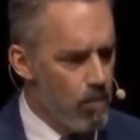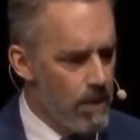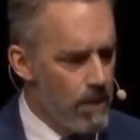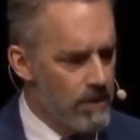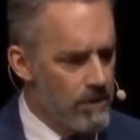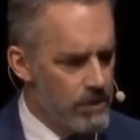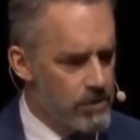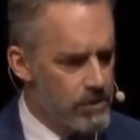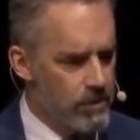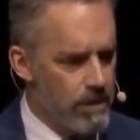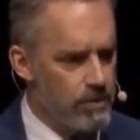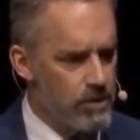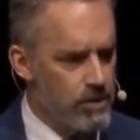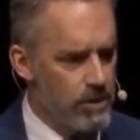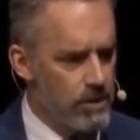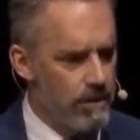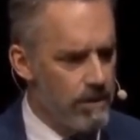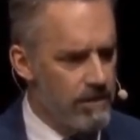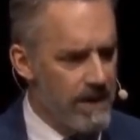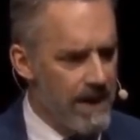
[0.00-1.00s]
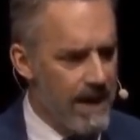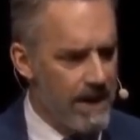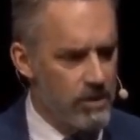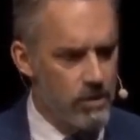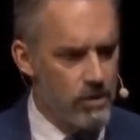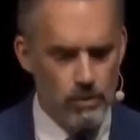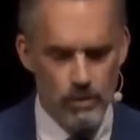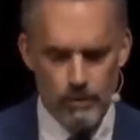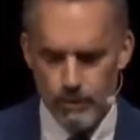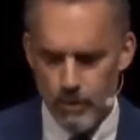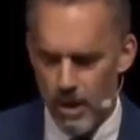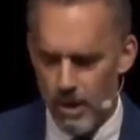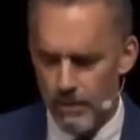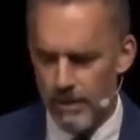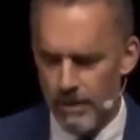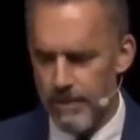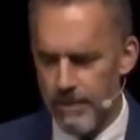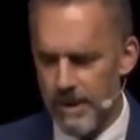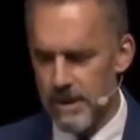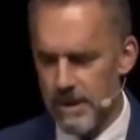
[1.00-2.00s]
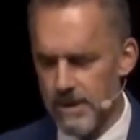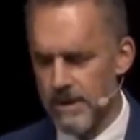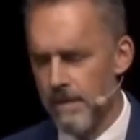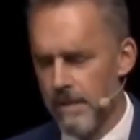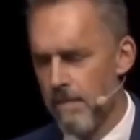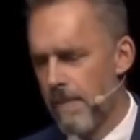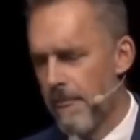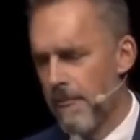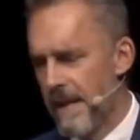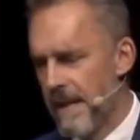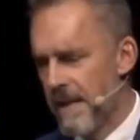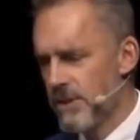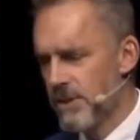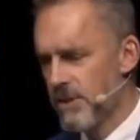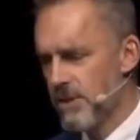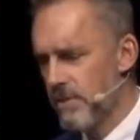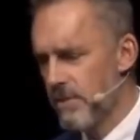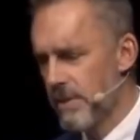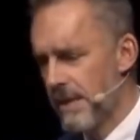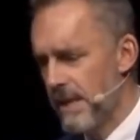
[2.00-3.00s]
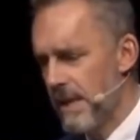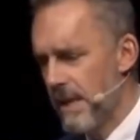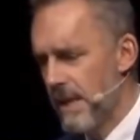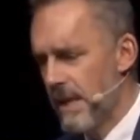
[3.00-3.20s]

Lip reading: description of the actual problem, because history,